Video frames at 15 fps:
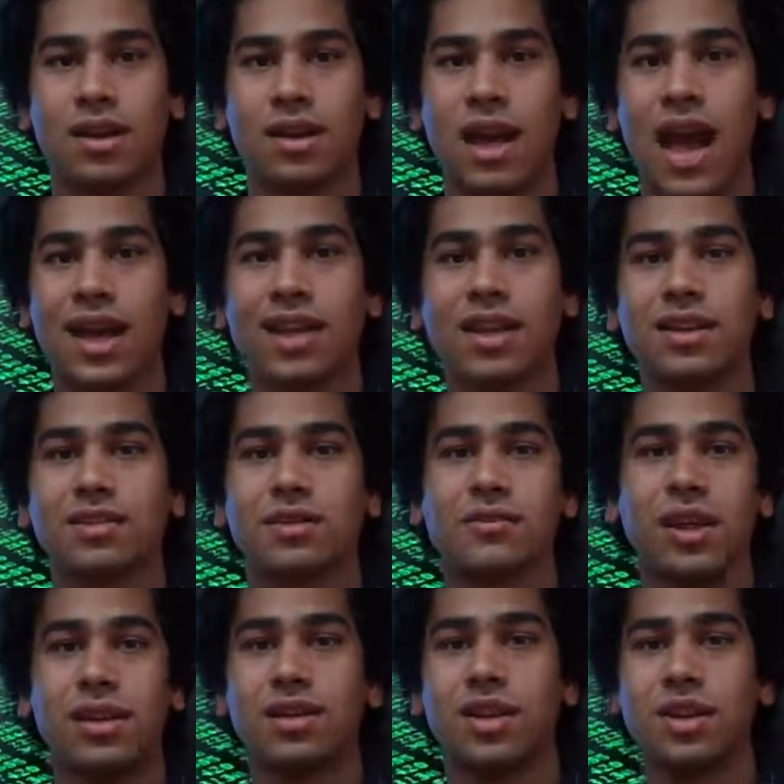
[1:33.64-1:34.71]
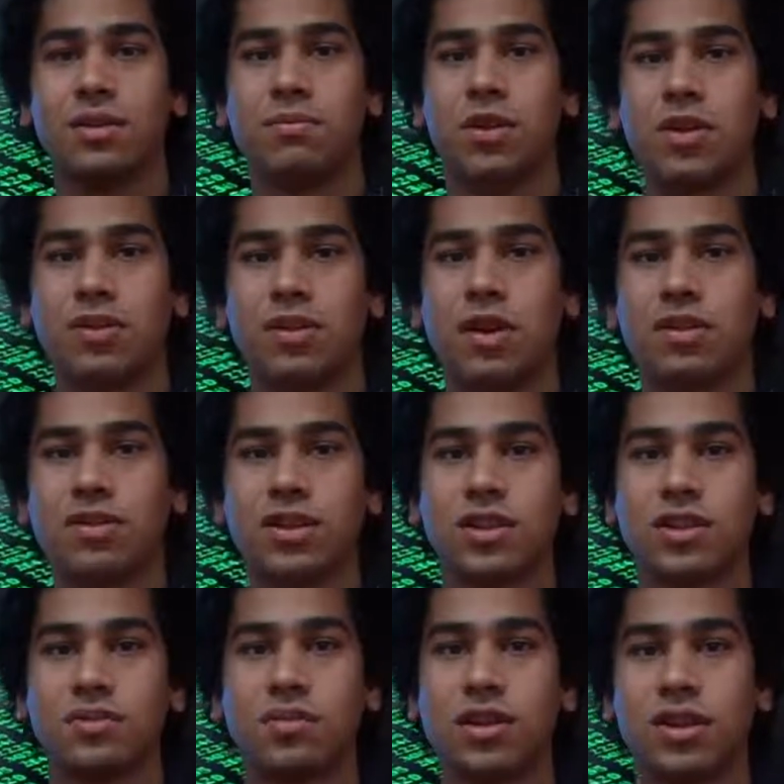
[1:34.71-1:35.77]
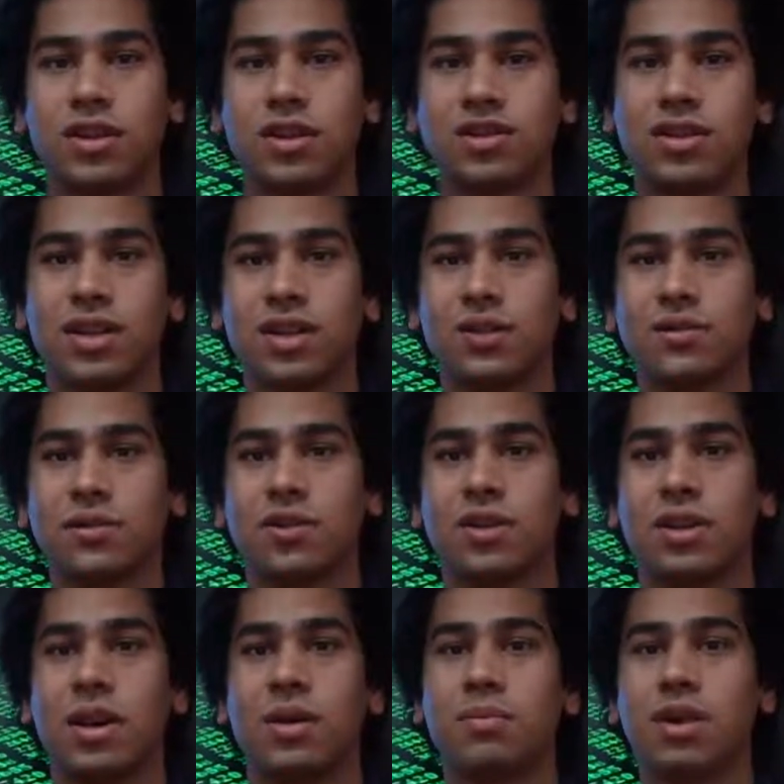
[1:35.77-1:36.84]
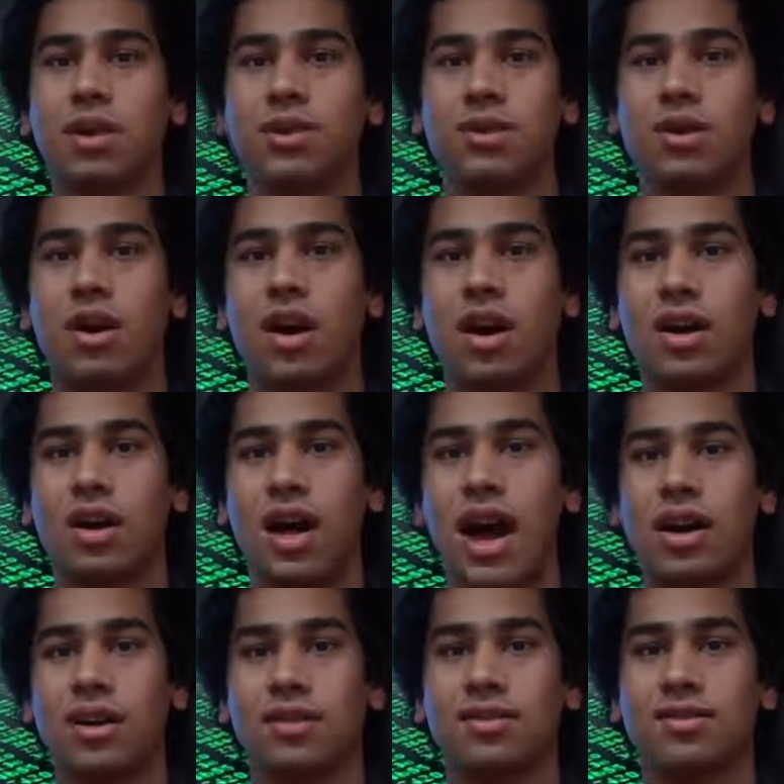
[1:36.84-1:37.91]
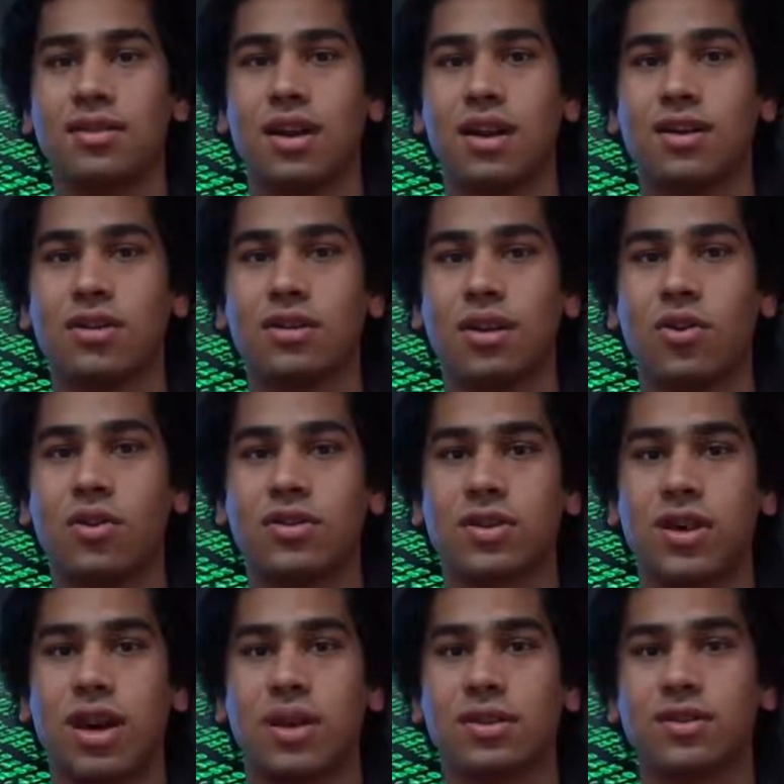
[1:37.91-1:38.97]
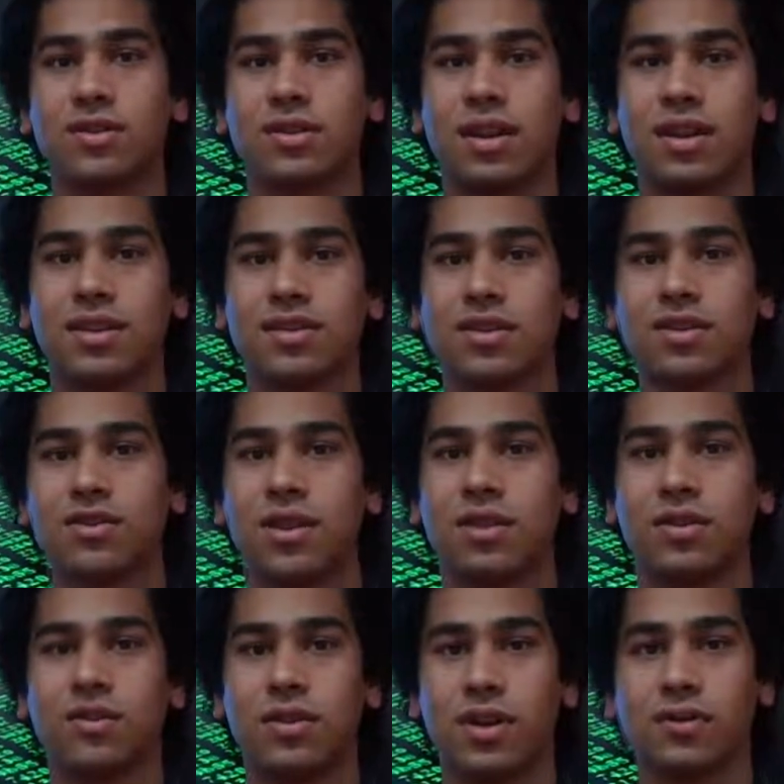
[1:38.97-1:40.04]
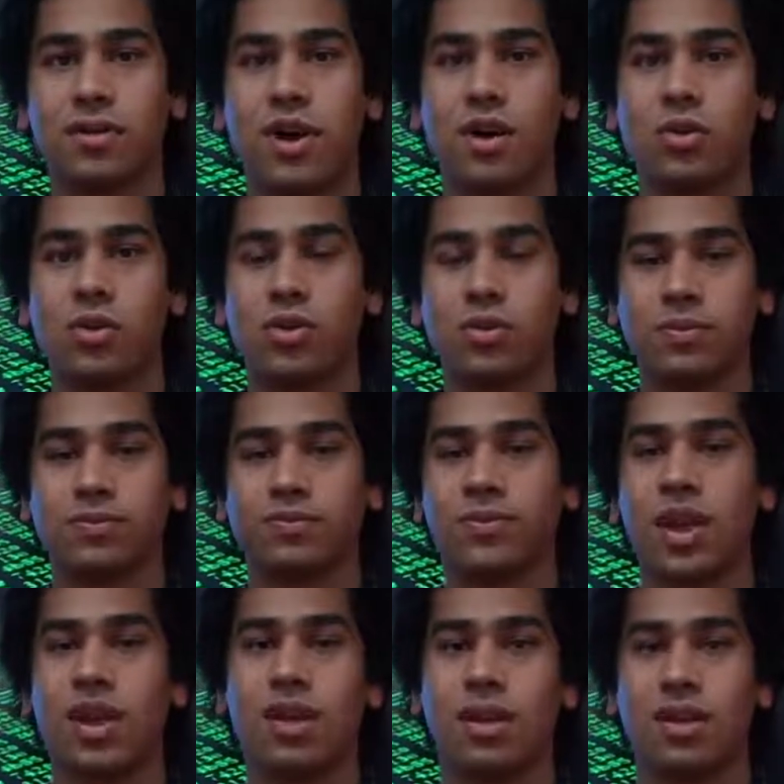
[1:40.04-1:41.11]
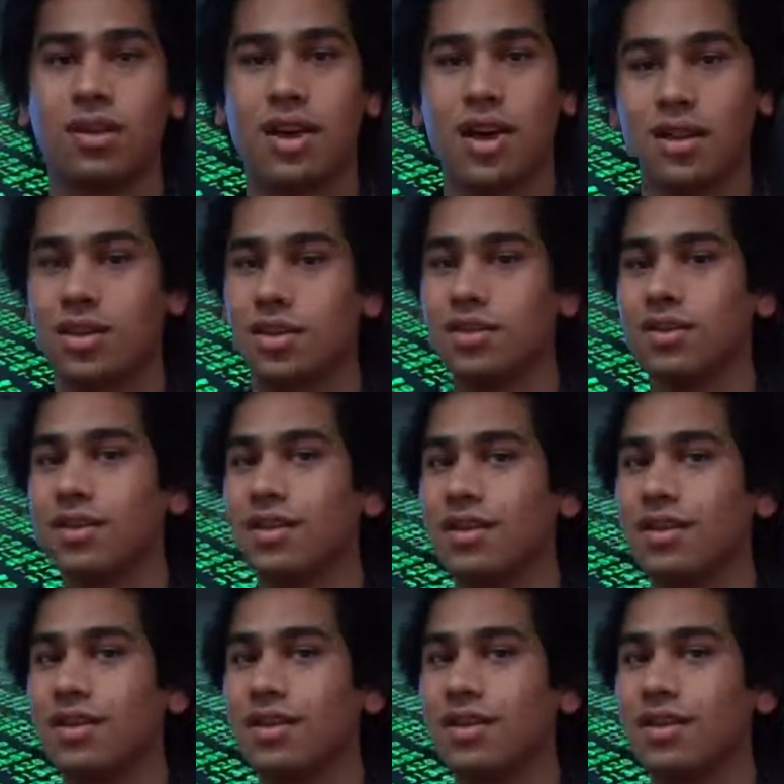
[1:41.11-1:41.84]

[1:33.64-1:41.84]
Hacking is a felony in most countries, but it is legal for a company to hire hackers under a contract to test the strength of their firewall. Thank you.